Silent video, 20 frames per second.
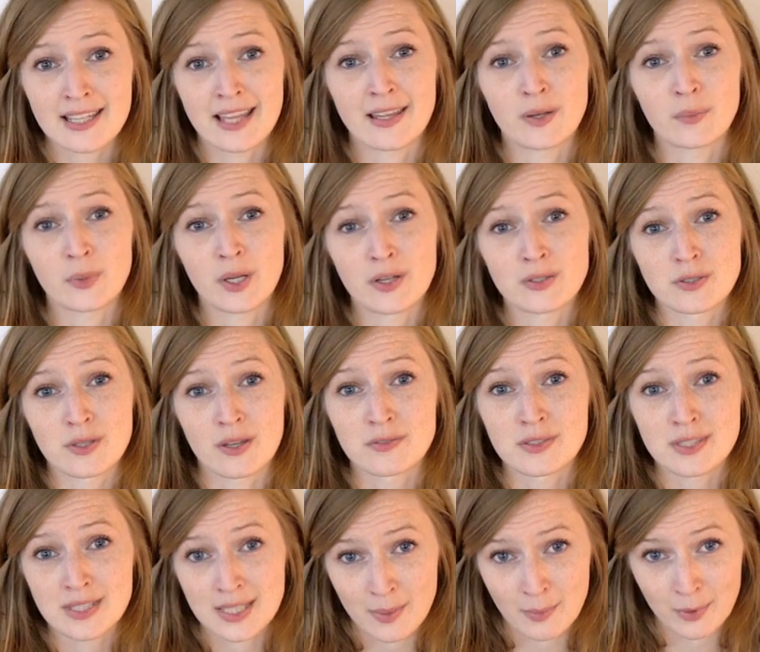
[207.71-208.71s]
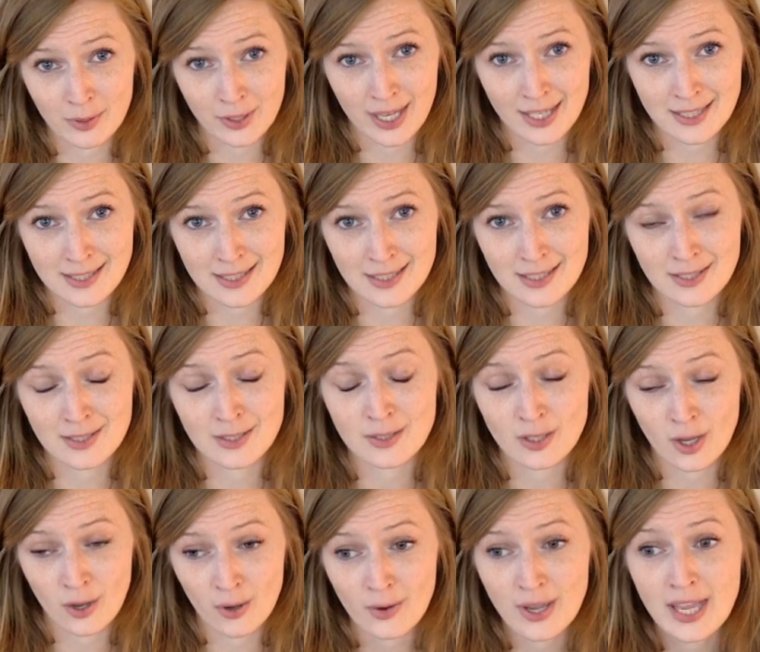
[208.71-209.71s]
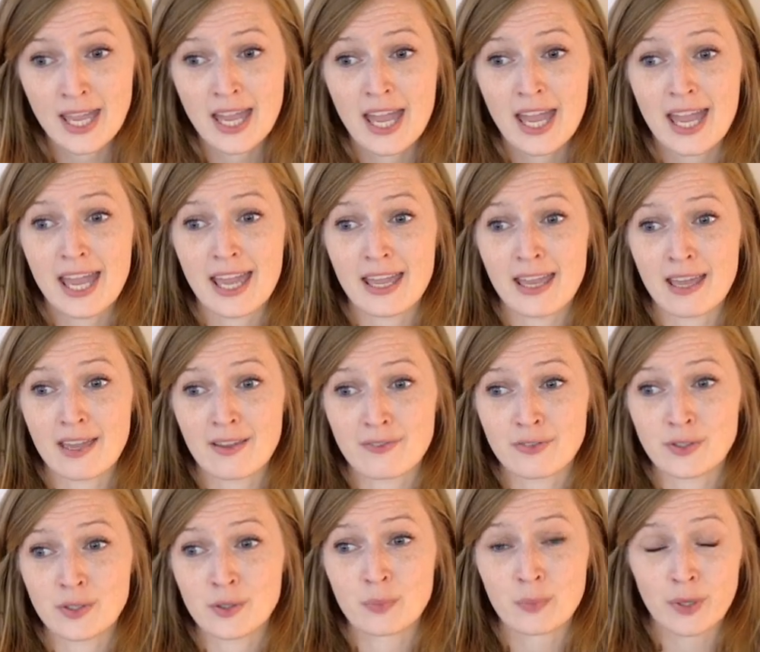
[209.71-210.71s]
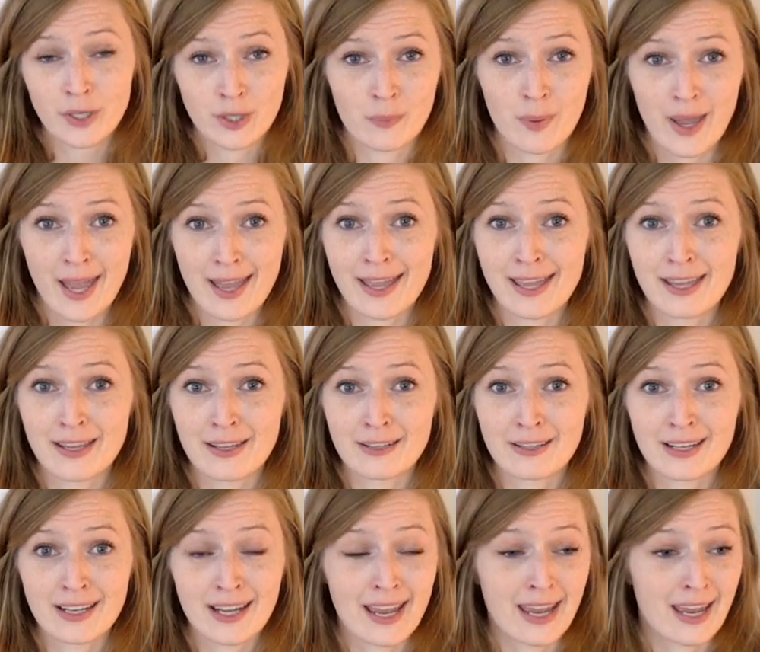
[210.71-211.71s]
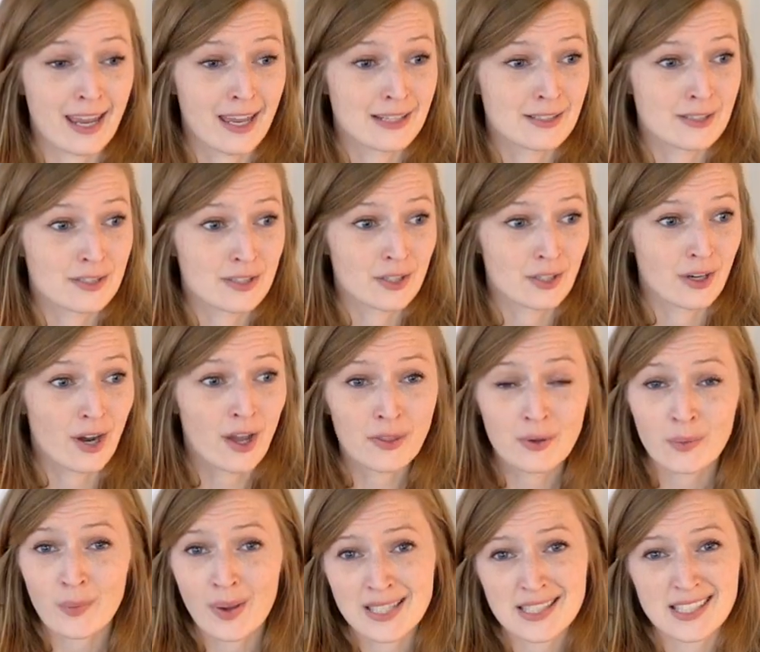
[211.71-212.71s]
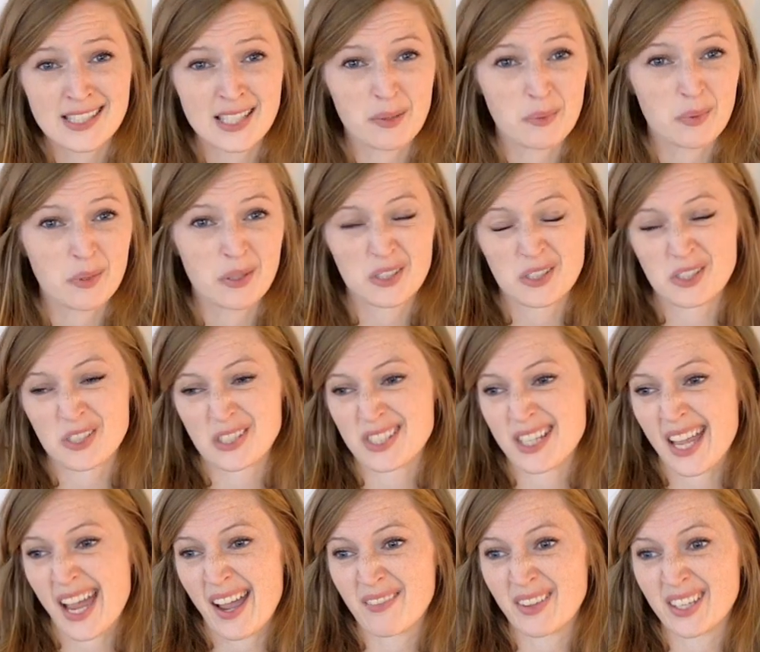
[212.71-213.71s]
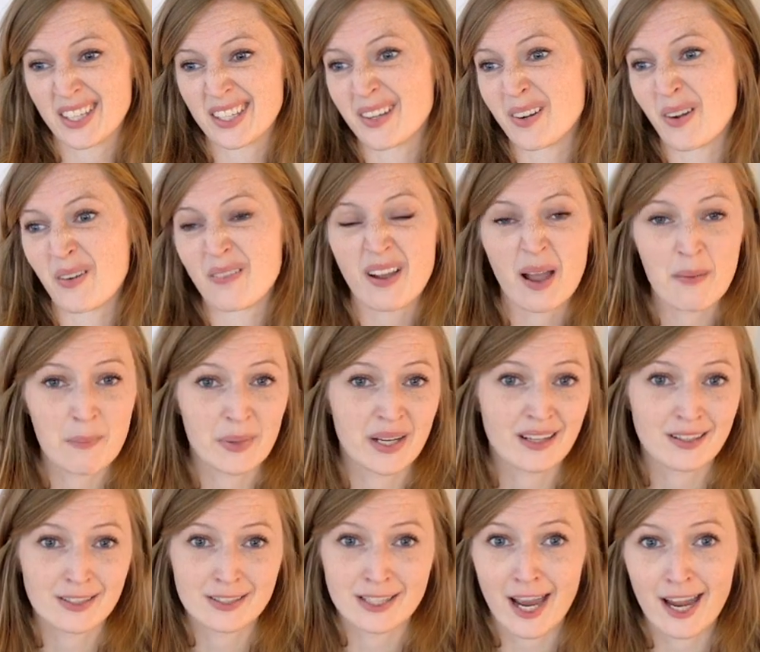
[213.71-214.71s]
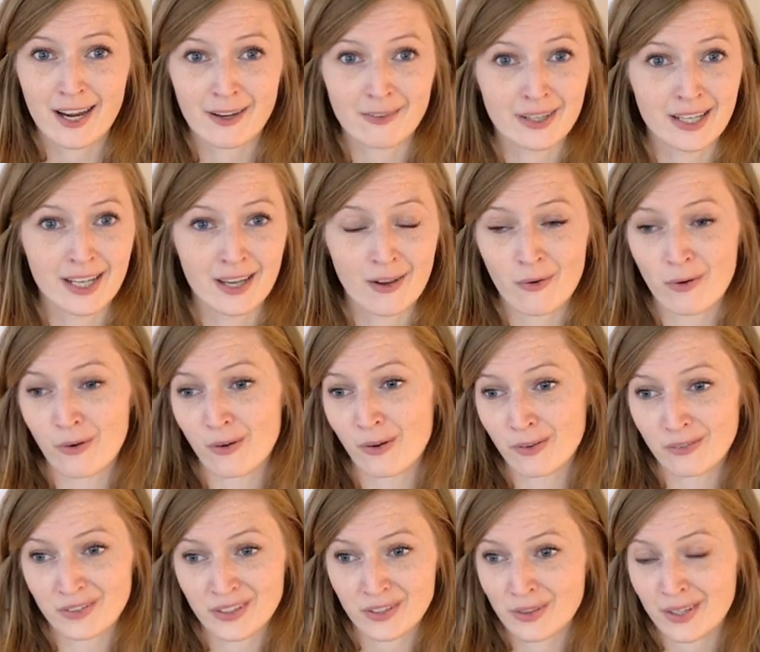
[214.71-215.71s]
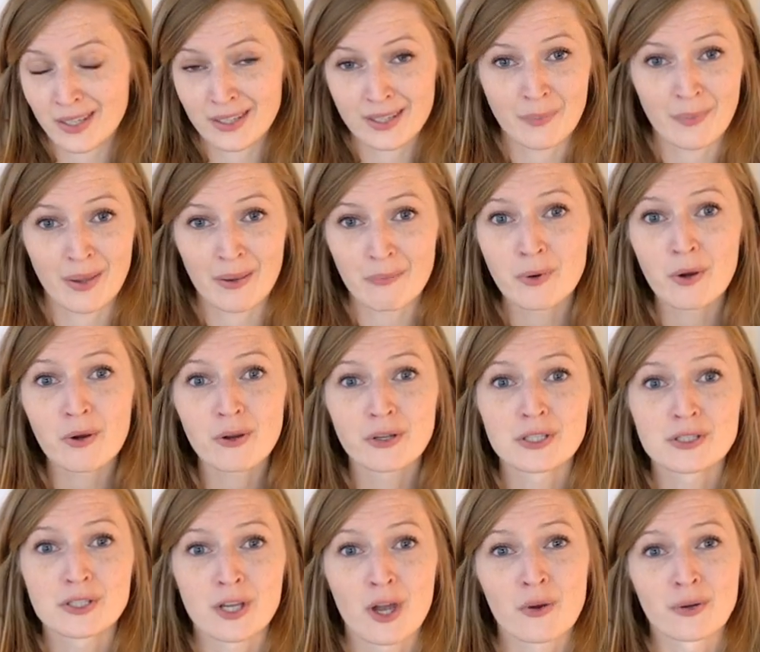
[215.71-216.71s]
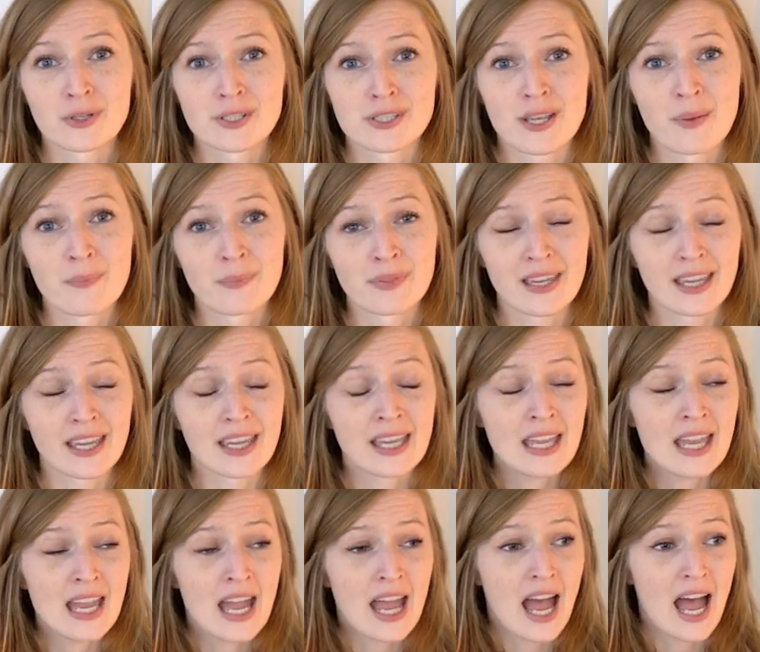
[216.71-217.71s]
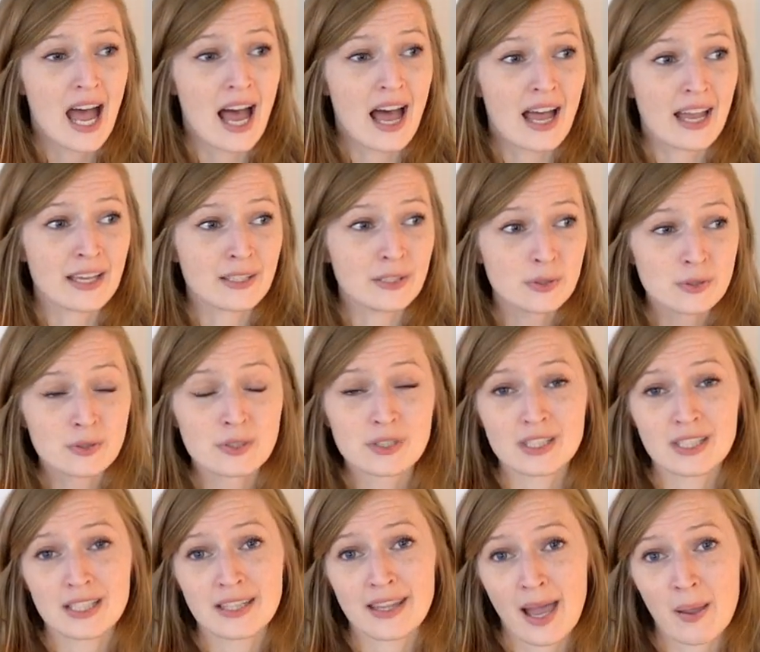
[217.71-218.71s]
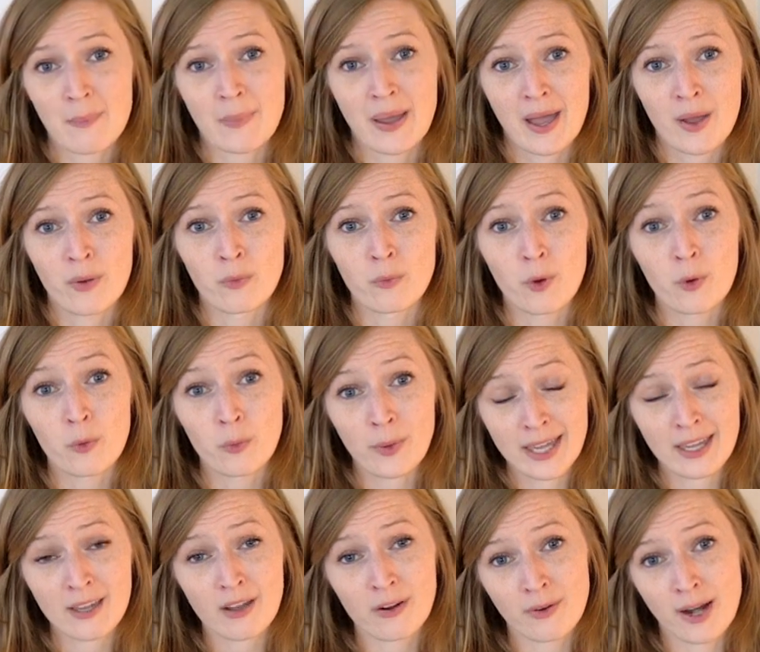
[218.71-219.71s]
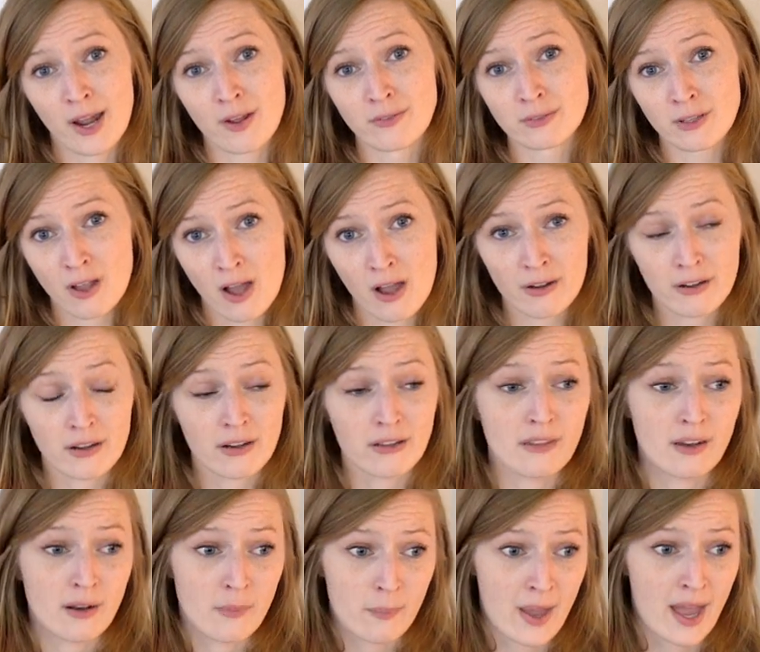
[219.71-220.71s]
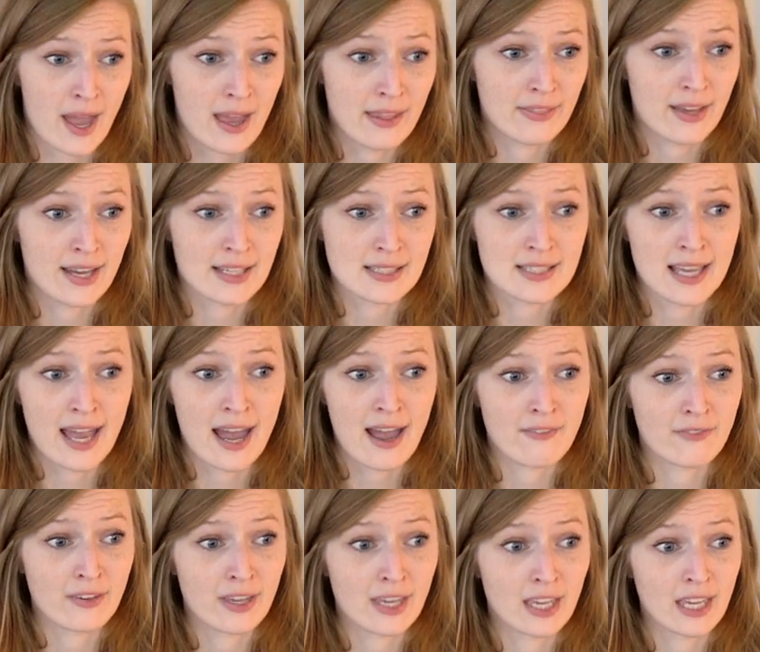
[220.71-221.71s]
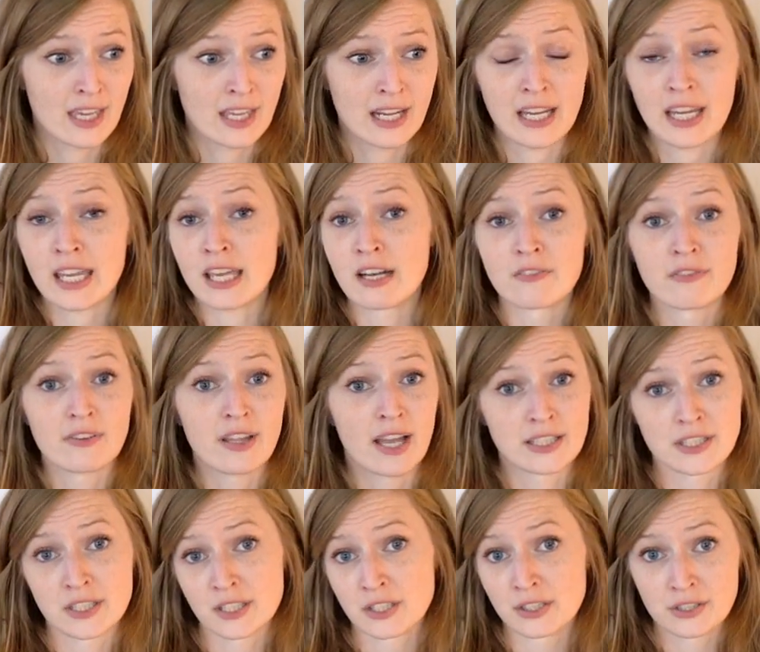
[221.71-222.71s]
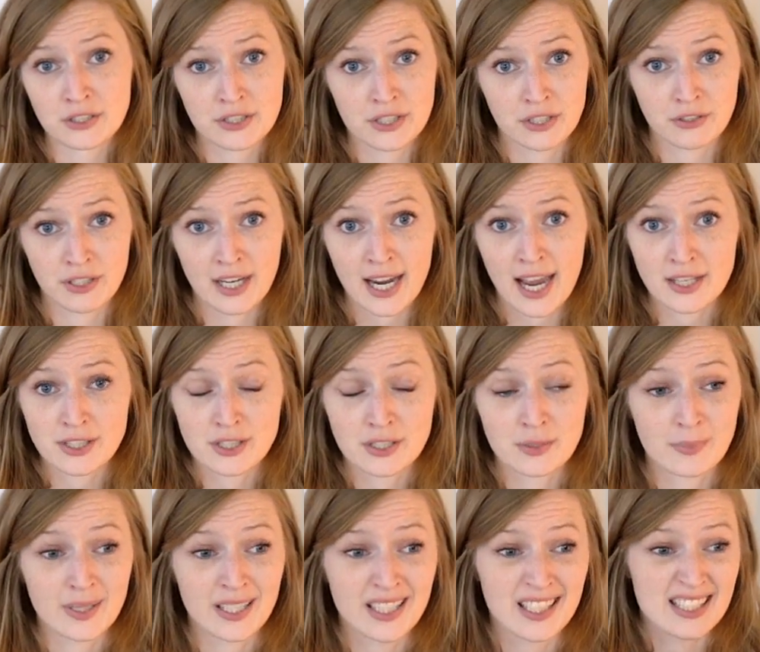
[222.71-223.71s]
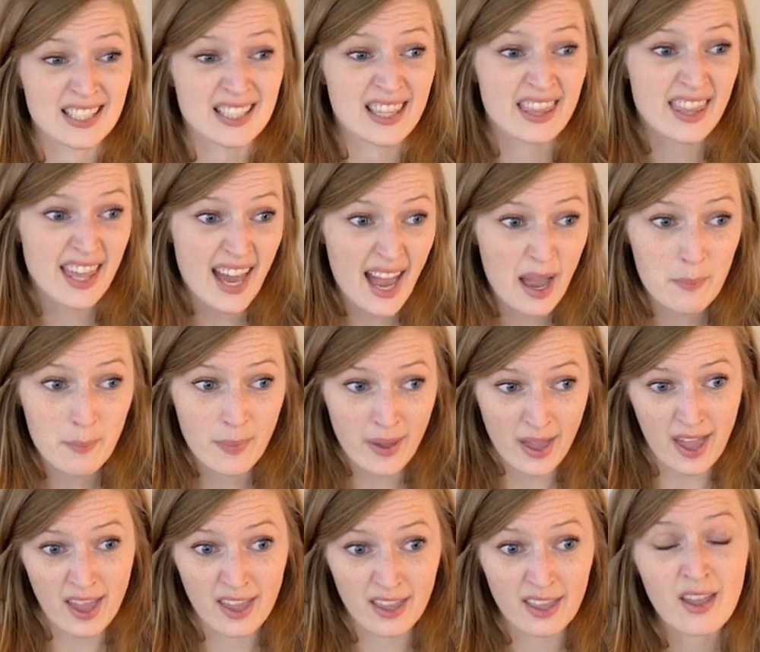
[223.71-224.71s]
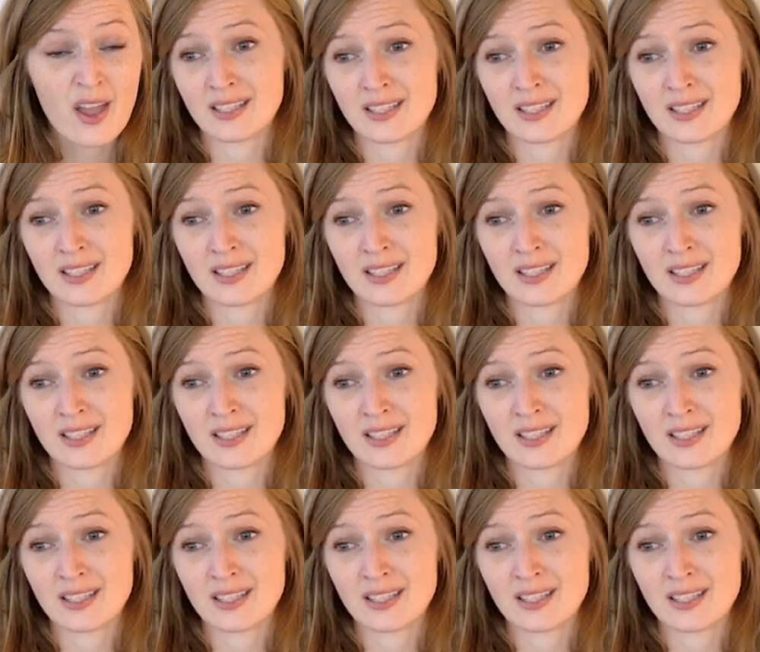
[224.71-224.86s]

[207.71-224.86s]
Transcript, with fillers: And then we also have stable cases. So if you bring your pet in and they're otherwise stable, they're just having, you know, vomiting or diarrhea, or you think they may have broken a toe or something, uh, usually that pet will wait around longer than a pet that's having an anaphylactic allergic reaction because that pet,